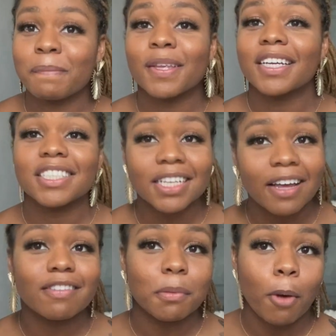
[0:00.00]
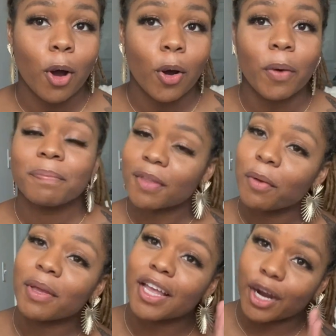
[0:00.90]
because she loves the mall,
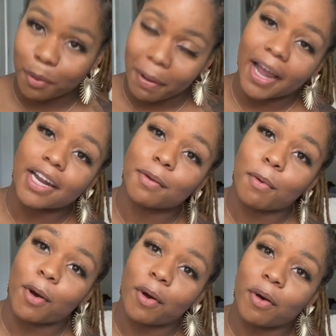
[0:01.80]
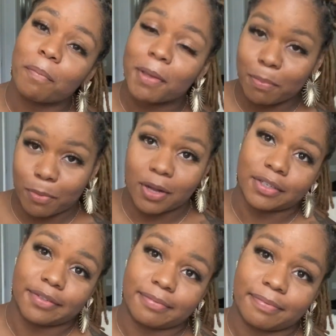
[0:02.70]
we can get her back in the mall, people watching.